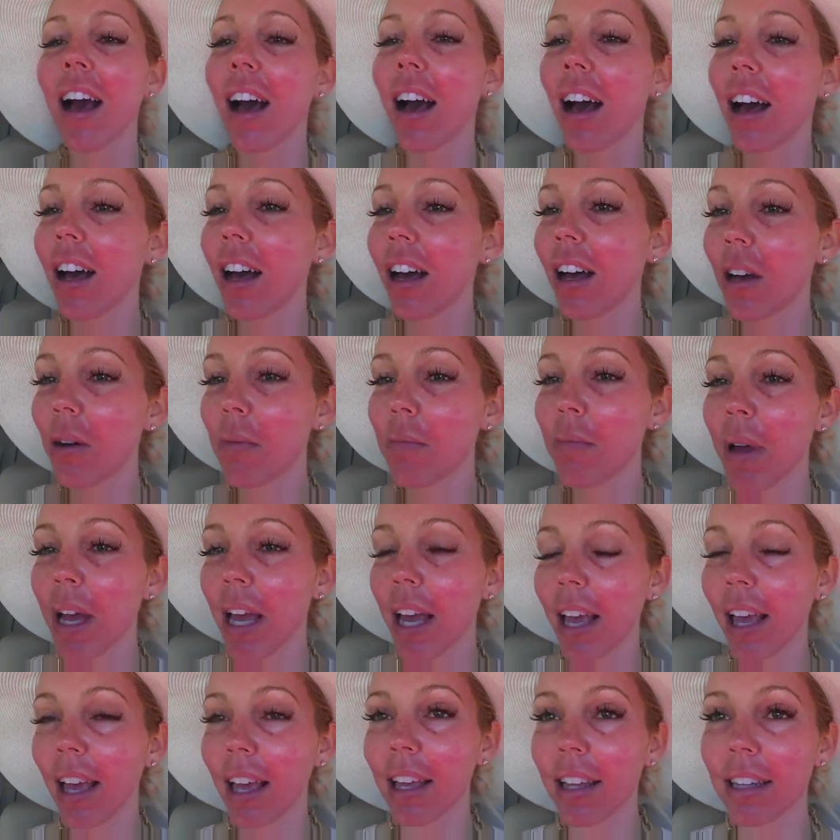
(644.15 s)

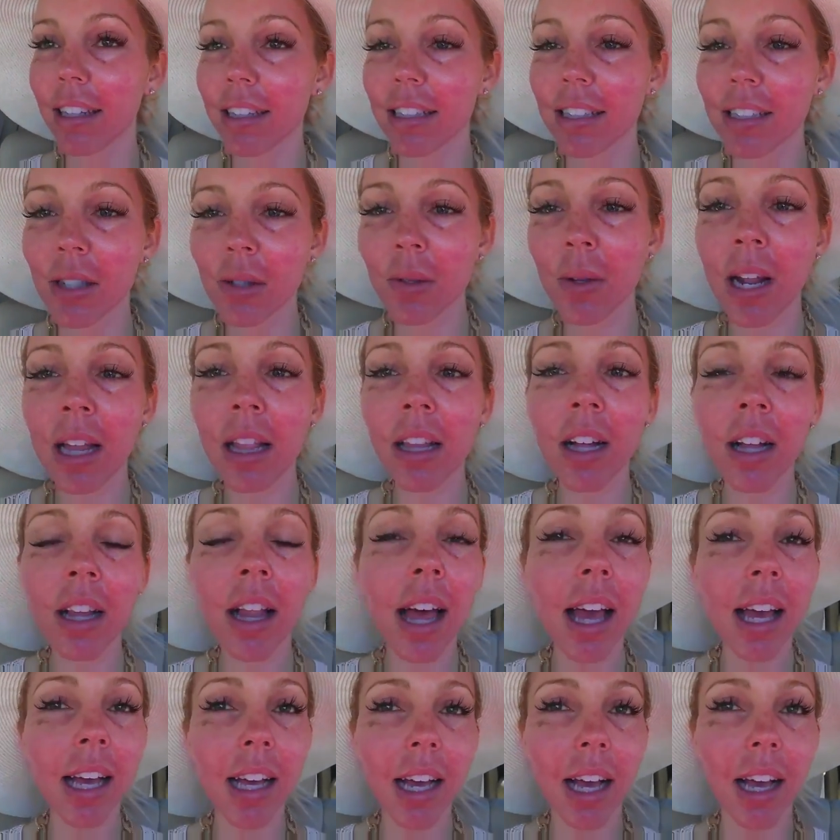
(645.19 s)
And this is what I look
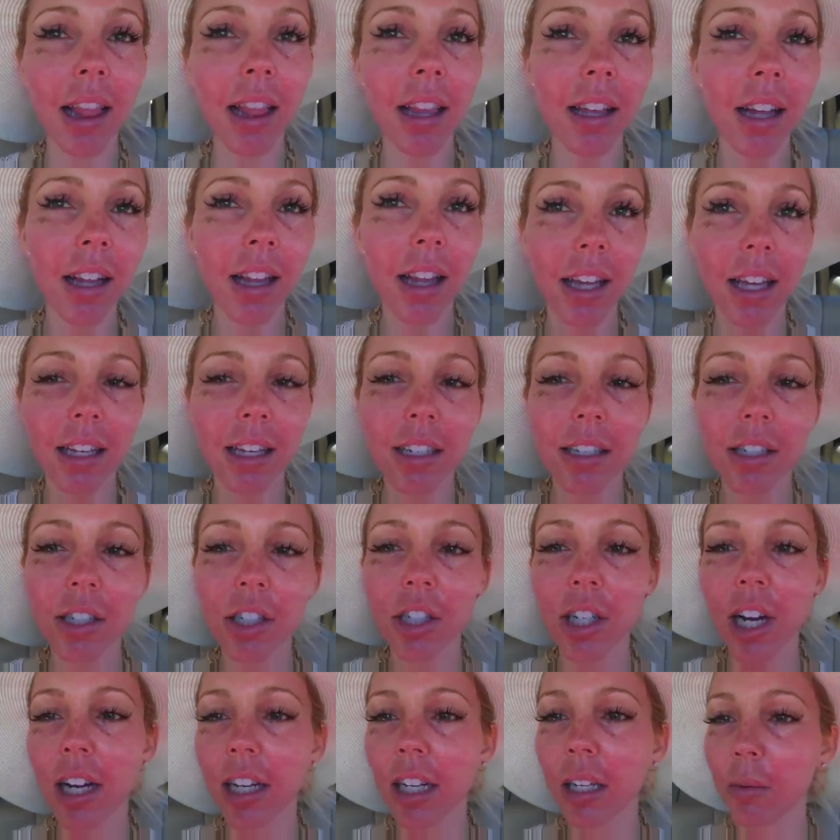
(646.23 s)
like. I look like a
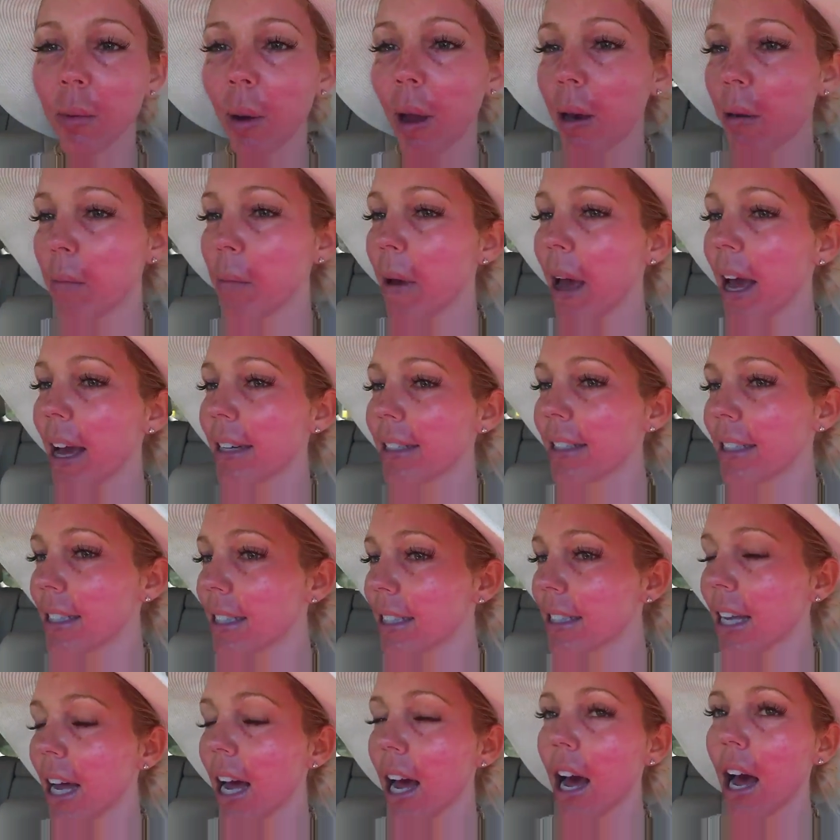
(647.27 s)
shiny red
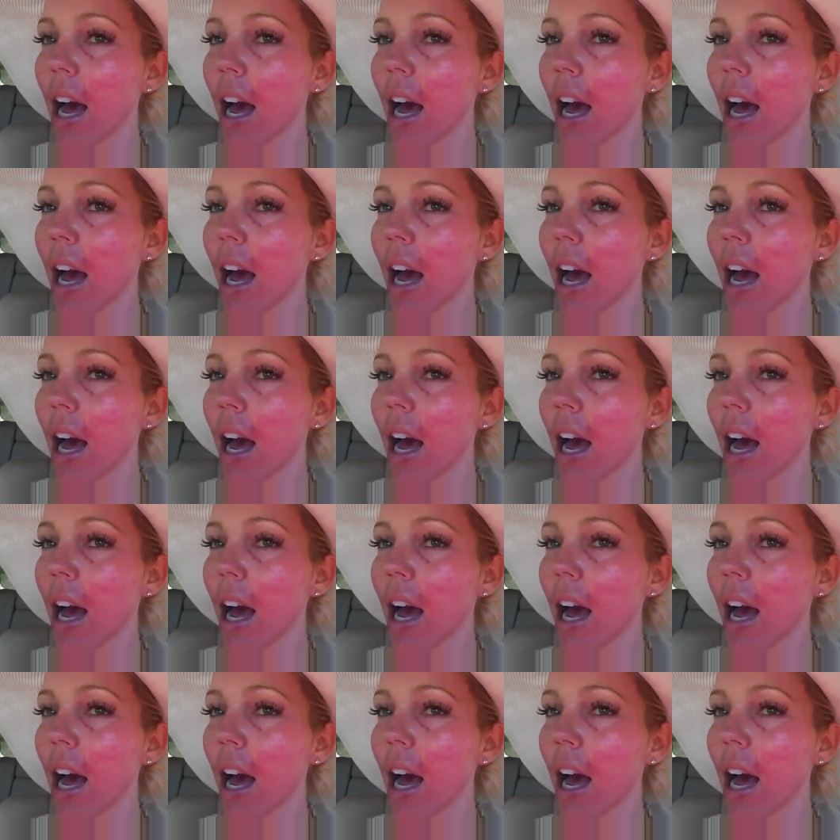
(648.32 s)
mess,